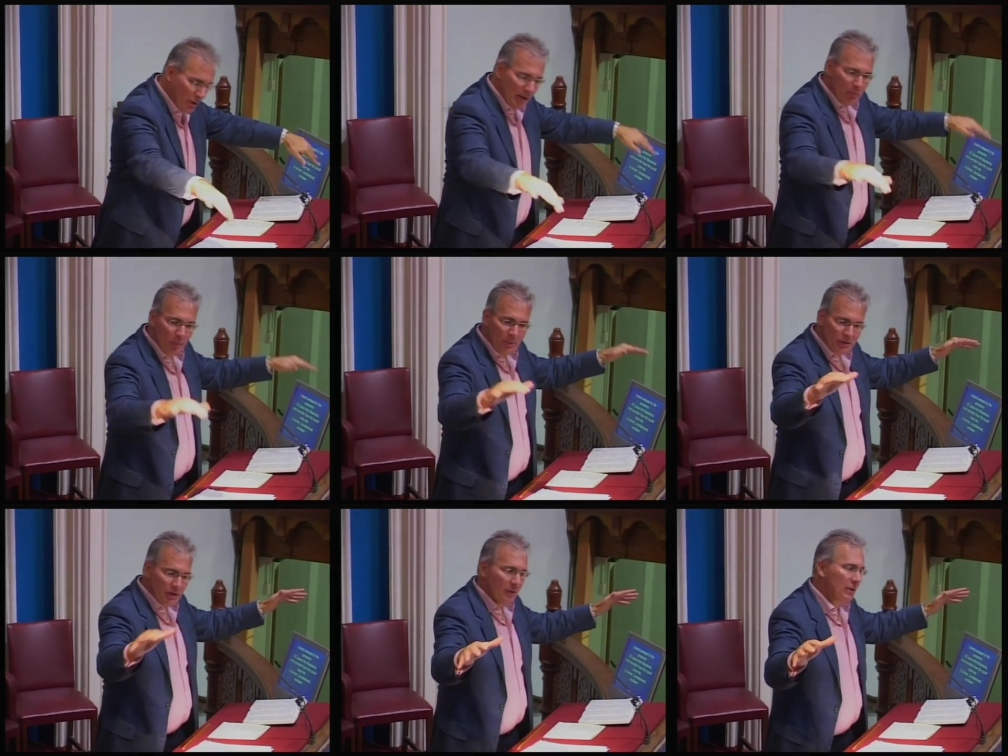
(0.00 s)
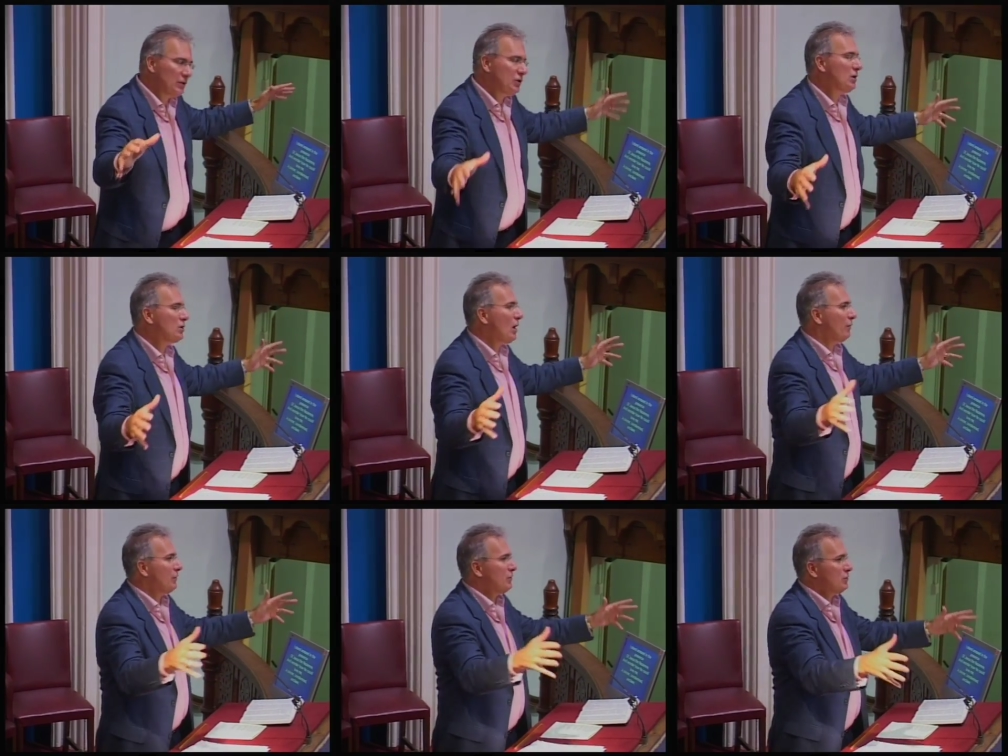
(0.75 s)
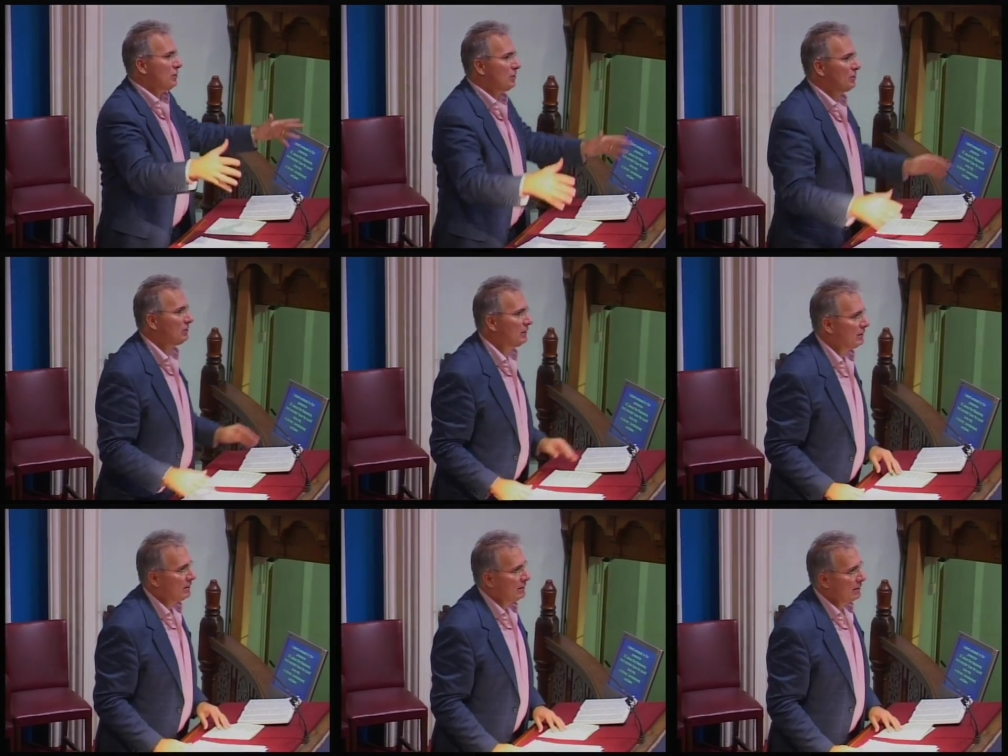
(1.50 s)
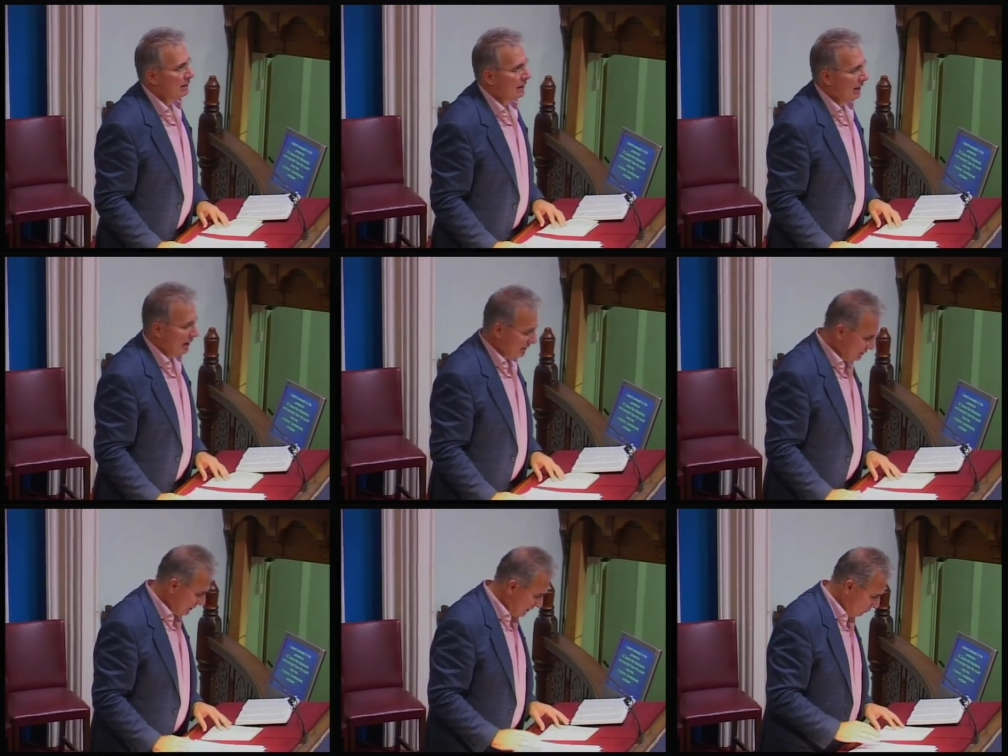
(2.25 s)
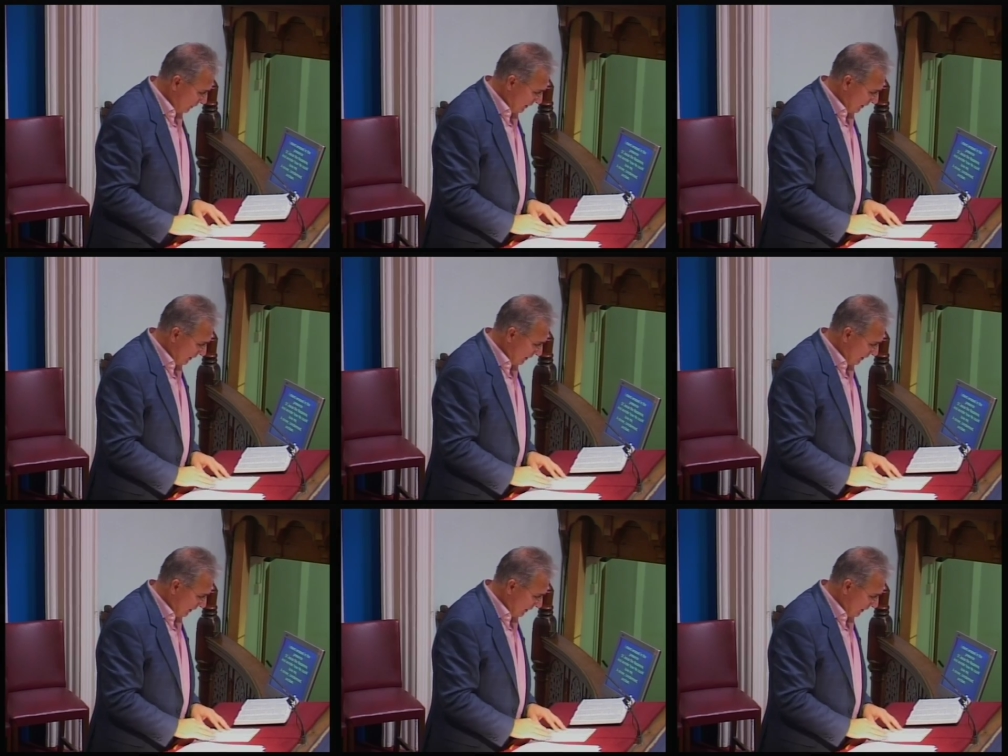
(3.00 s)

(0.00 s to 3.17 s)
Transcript: here. We'll be serving tea and coffee to you. And we